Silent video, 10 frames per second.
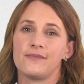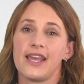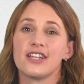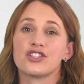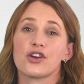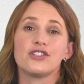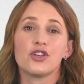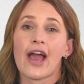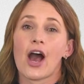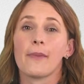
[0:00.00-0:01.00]
It shows
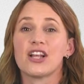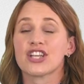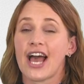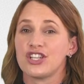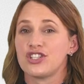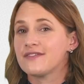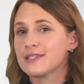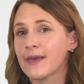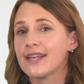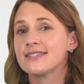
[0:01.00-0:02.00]
you how much cash you've
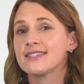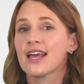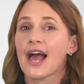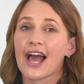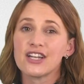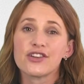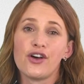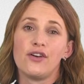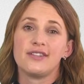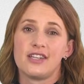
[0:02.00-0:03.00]
spent and
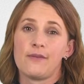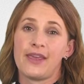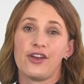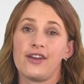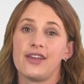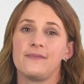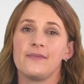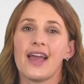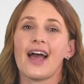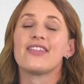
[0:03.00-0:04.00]
earned in a period
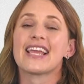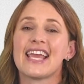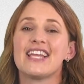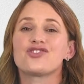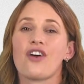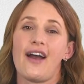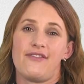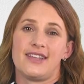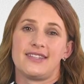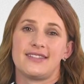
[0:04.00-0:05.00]
and the key
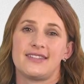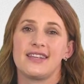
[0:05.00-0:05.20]
drivers.